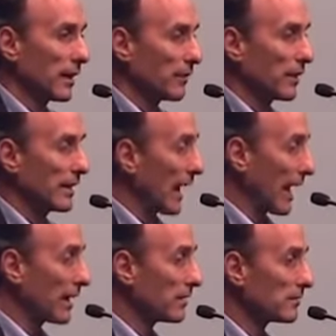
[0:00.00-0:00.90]
And if they
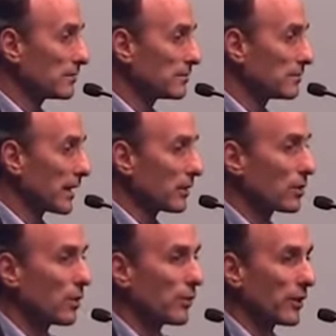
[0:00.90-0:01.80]
can, I
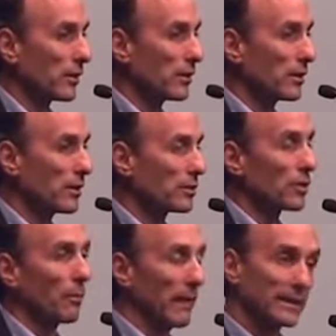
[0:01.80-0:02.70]
don't go there.
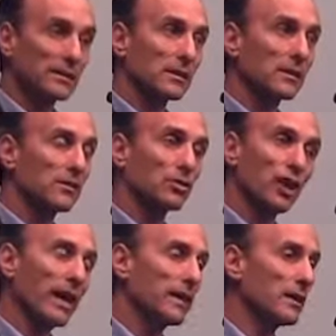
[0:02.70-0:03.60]
So Mexican,
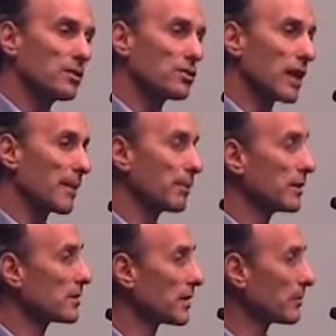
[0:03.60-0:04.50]
Chinese,
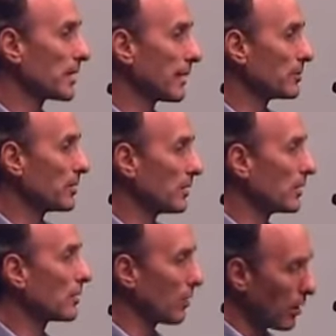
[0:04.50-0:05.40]
Japanese, sometimes
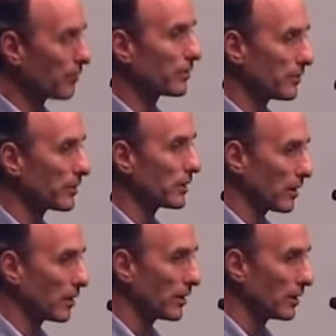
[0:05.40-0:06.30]
Indian are often very
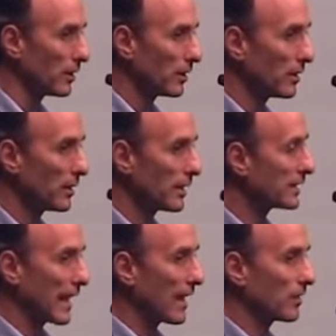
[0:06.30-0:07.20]
hard.
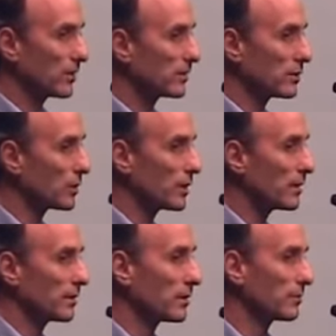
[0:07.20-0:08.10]
Italian,
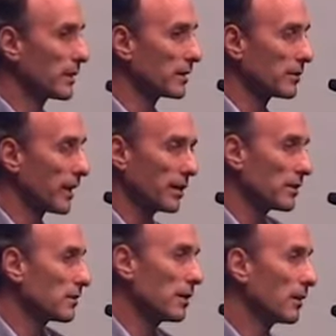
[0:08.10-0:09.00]
Greek,
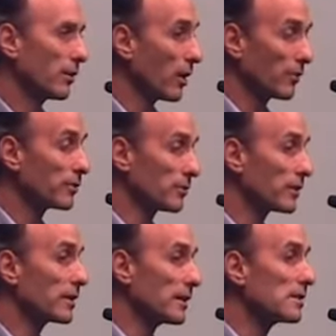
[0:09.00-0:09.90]
Mediterranean, often
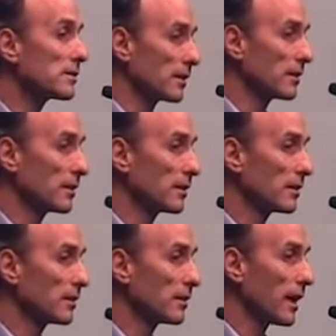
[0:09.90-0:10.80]
very easy,
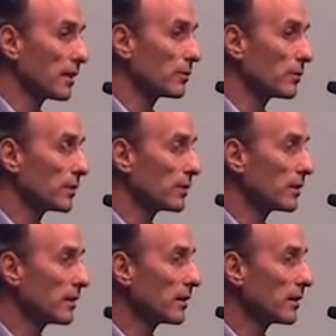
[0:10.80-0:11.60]
olive oil.